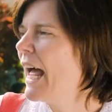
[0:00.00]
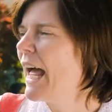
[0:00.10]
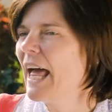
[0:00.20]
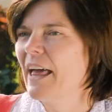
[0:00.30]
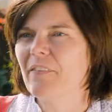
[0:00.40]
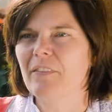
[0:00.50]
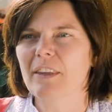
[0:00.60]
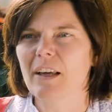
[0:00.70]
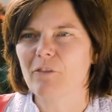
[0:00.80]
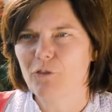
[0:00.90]

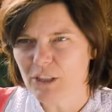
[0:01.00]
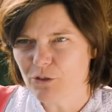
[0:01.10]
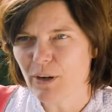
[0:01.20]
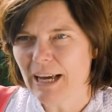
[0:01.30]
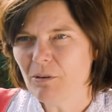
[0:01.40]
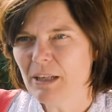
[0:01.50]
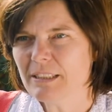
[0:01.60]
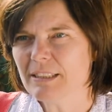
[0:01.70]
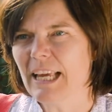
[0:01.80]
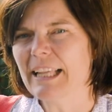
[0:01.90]
and fresh
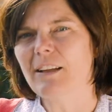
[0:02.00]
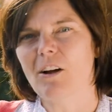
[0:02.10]
flowers and